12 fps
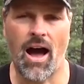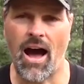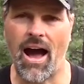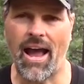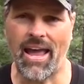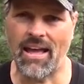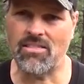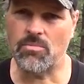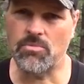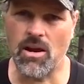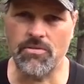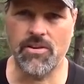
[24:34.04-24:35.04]
I had
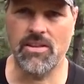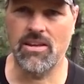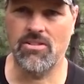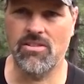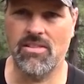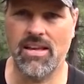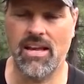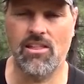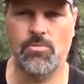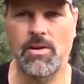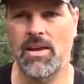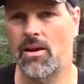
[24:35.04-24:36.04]
some tough conditions
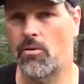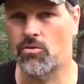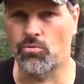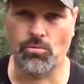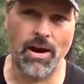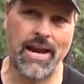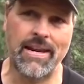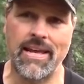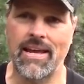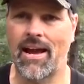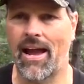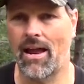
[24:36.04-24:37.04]
against me. It was
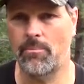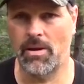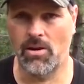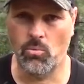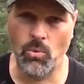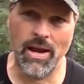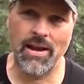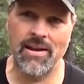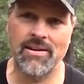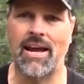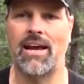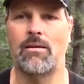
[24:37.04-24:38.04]
raining, I had big
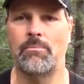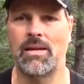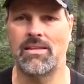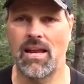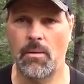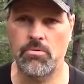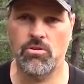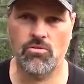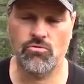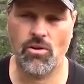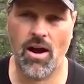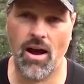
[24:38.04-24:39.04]
wind, I had a big temperature
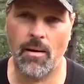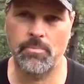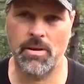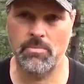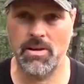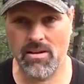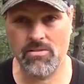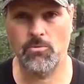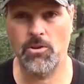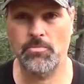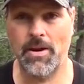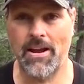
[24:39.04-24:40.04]
drop, and because it
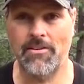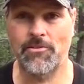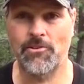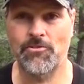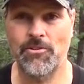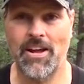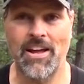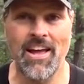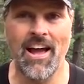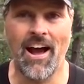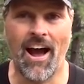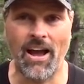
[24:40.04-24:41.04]
was my anniversary,
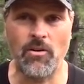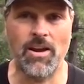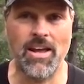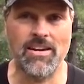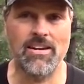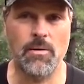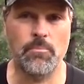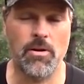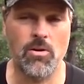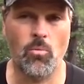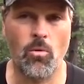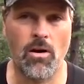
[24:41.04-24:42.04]
I only ended up
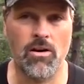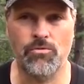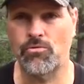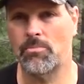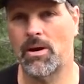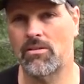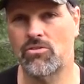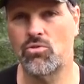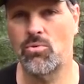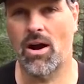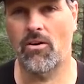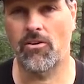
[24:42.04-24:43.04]
on the water for about
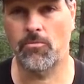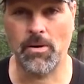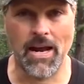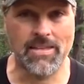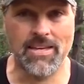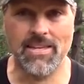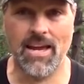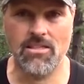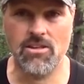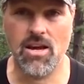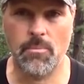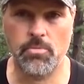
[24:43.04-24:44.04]
2 hours, but I did
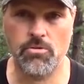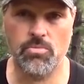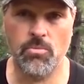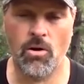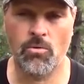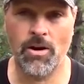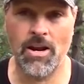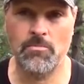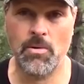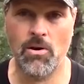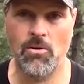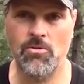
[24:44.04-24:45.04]
catch a couple small
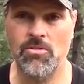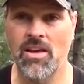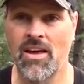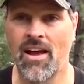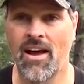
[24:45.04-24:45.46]
rainbows,